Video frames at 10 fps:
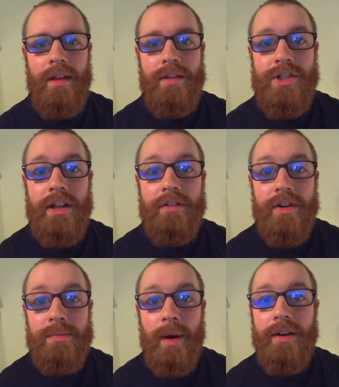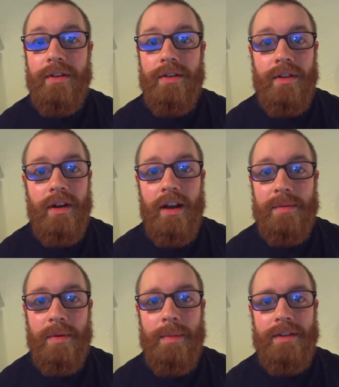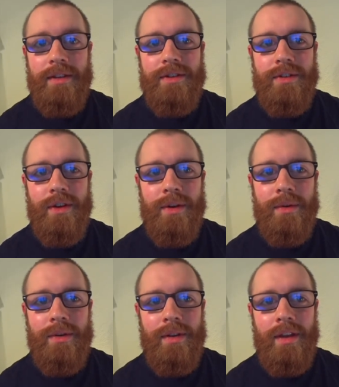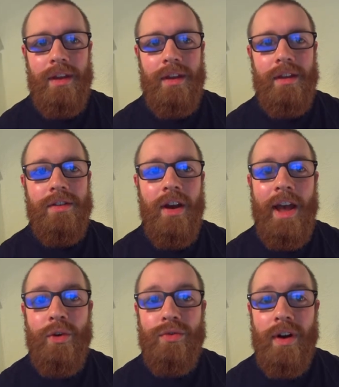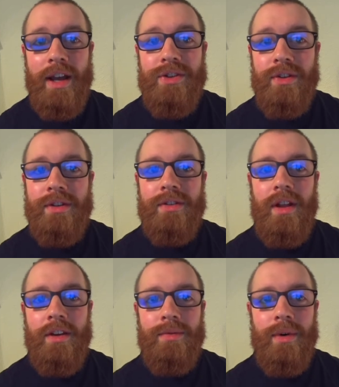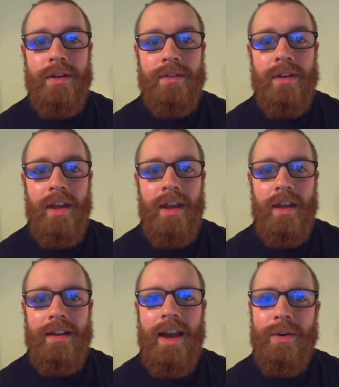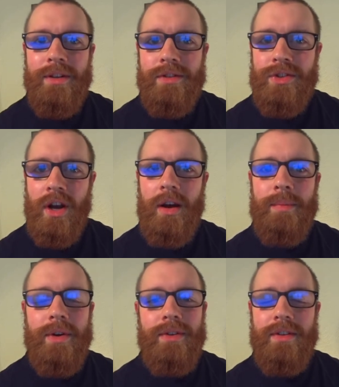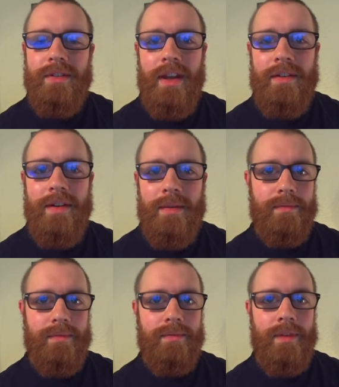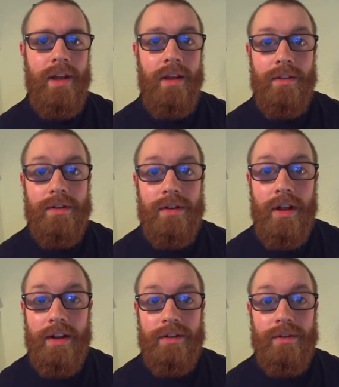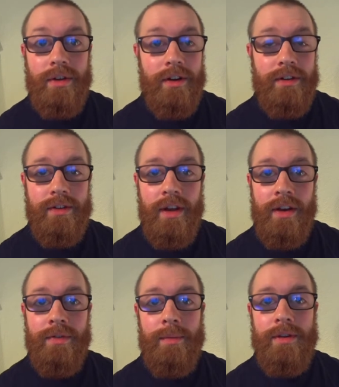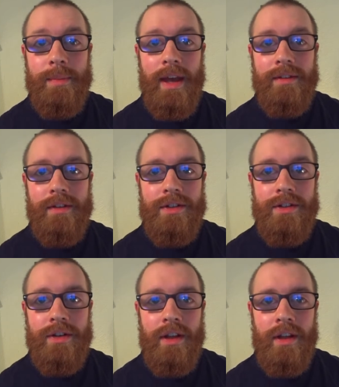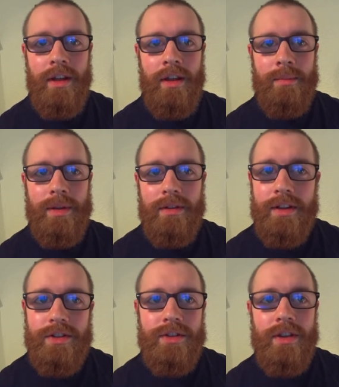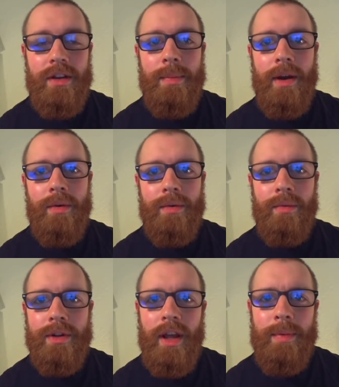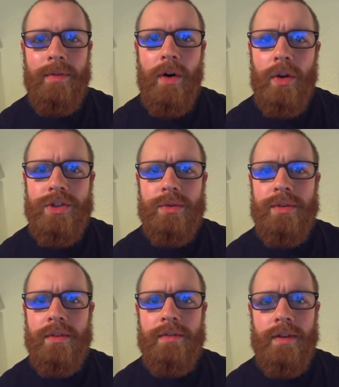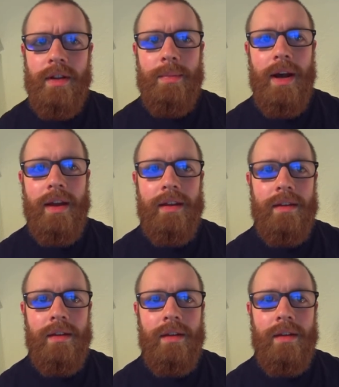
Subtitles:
The jailer responded to the gospel message, though. He saw how fragile his life was and how his job couldn't save him. There's a lot to learn and study from this passage, but let's just think about what type of culture was in Philippi.